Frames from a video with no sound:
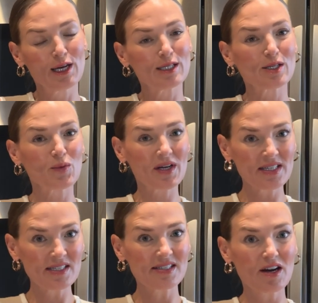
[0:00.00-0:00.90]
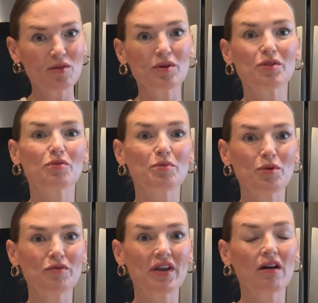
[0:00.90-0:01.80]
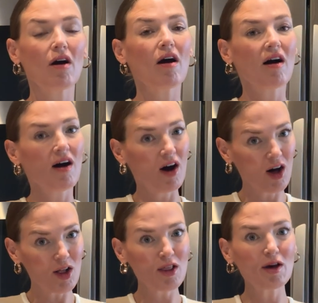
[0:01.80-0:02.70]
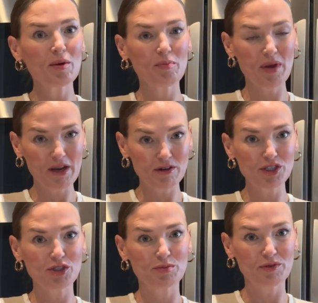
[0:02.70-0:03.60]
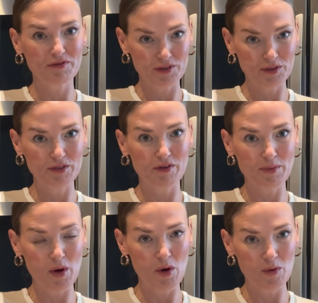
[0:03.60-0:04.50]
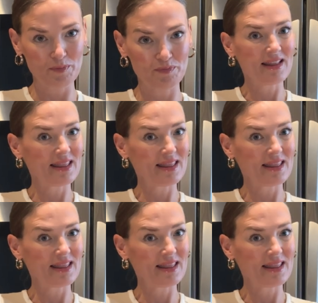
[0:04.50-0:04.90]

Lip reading: So we're going to start with removing all perishable foods from the home.